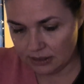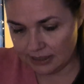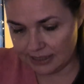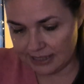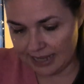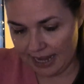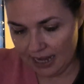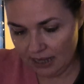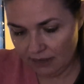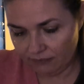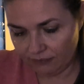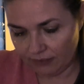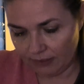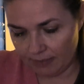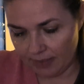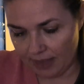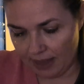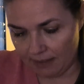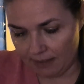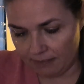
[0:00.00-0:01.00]
take
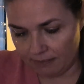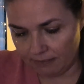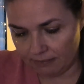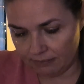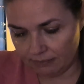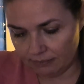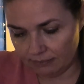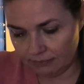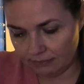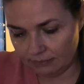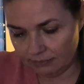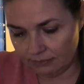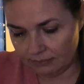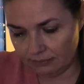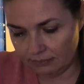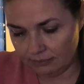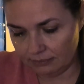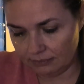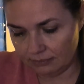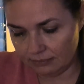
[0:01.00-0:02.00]
from them,
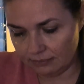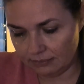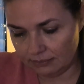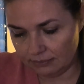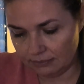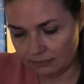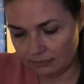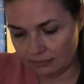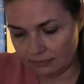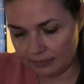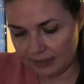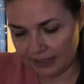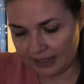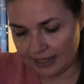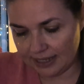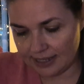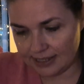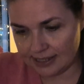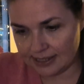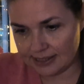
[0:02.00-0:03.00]

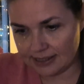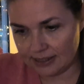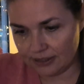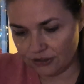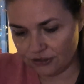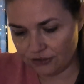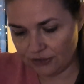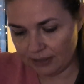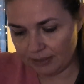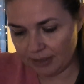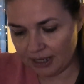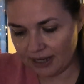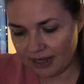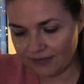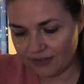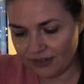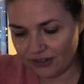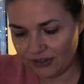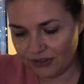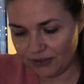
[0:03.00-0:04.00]
because they're dreaming
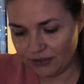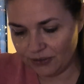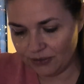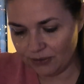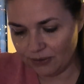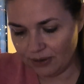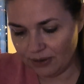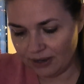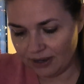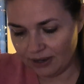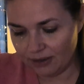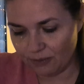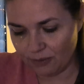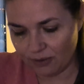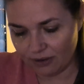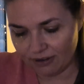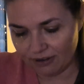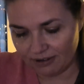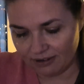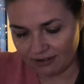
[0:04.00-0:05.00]
of a new
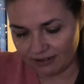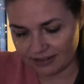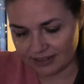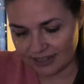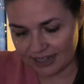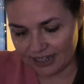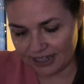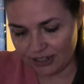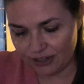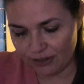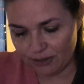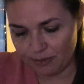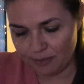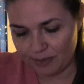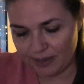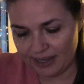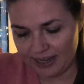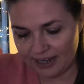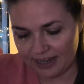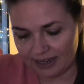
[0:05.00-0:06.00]
world, a new
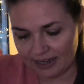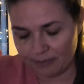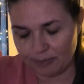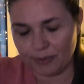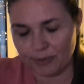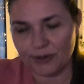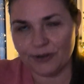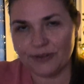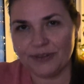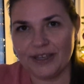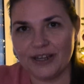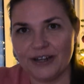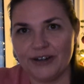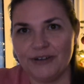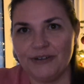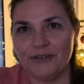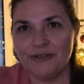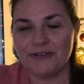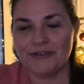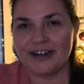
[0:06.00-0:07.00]
being, birthing
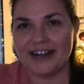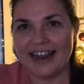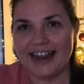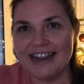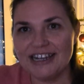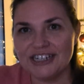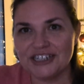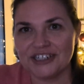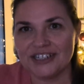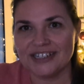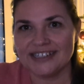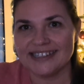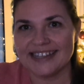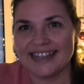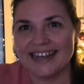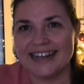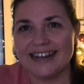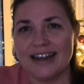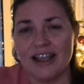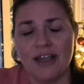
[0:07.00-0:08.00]
new creations,
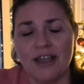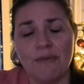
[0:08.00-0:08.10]
and